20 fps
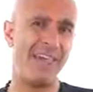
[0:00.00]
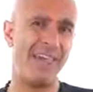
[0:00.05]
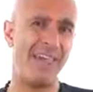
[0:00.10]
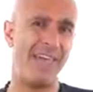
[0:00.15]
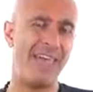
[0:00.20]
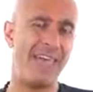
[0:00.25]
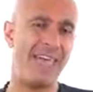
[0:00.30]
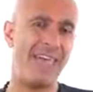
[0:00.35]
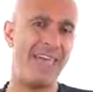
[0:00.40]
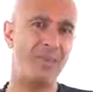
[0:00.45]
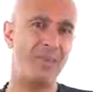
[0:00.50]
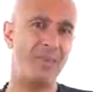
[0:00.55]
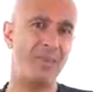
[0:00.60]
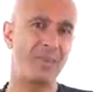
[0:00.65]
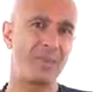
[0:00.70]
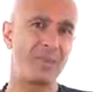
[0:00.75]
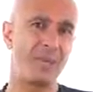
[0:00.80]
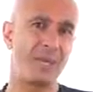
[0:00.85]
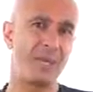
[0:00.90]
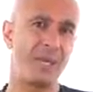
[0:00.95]
then
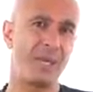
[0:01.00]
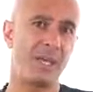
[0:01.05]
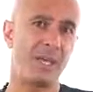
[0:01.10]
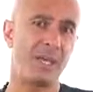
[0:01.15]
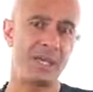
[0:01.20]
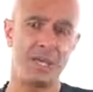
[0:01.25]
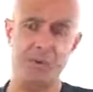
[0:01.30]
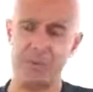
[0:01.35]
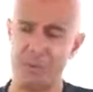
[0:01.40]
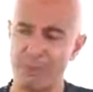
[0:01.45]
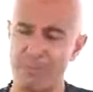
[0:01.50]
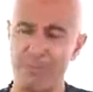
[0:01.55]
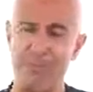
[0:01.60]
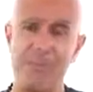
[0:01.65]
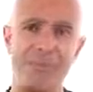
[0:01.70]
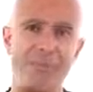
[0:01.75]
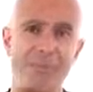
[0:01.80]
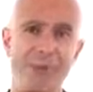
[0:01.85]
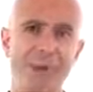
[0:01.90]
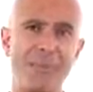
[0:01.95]
your
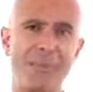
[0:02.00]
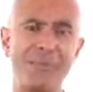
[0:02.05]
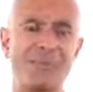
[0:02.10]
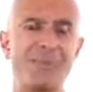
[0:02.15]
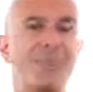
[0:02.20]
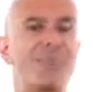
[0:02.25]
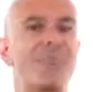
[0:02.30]
performance